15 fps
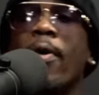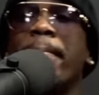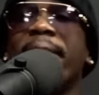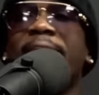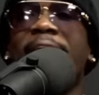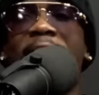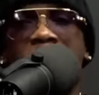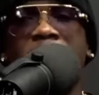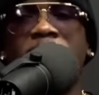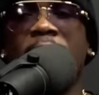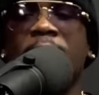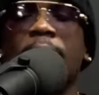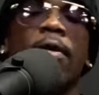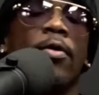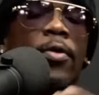hearing it
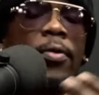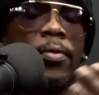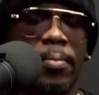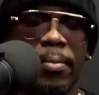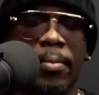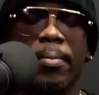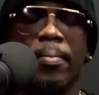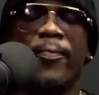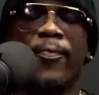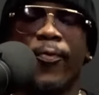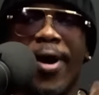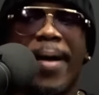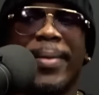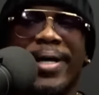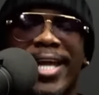
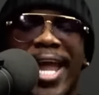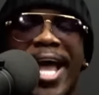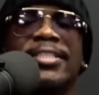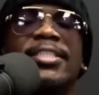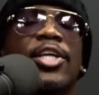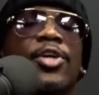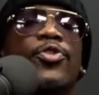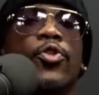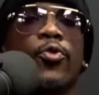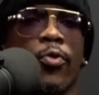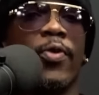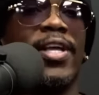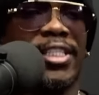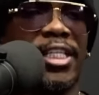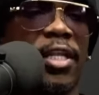from Manasseh through
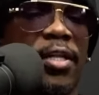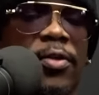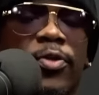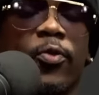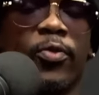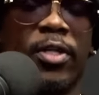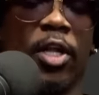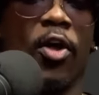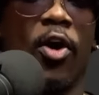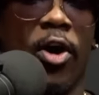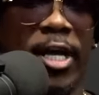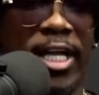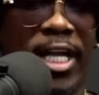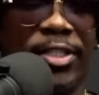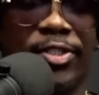his through the
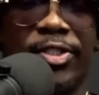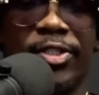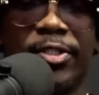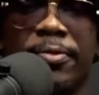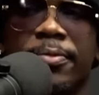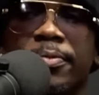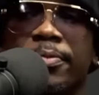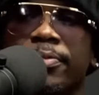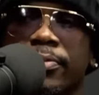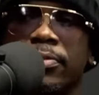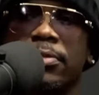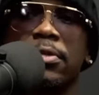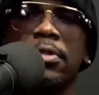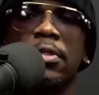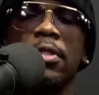lawyers.
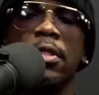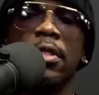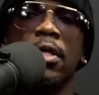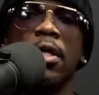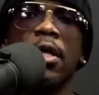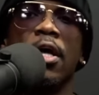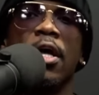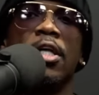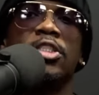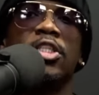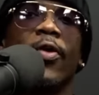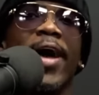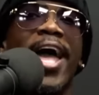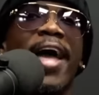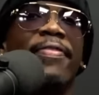So
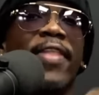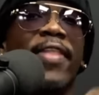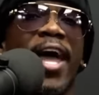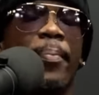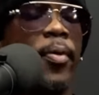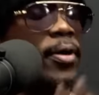at that point, now